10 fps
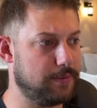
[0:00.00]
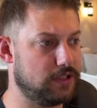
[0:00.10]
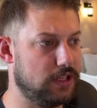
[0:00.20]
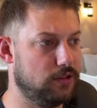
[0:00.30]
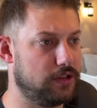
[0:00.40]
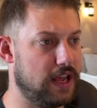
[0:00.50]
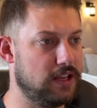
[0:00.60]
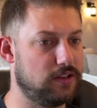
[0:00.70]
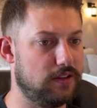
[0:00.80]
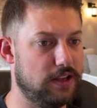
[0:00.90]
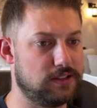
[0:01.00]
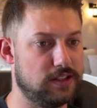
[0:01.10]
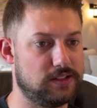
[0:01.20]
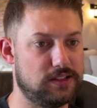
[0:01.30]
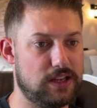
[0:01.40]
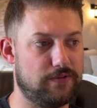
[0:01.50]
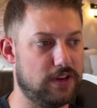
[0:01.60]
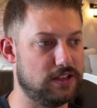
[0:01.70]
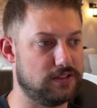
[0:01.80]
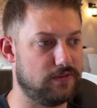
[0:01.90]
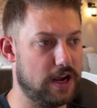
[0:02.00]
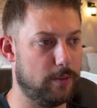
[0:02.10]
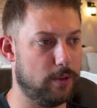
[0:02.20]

So we could absolutely look into this and see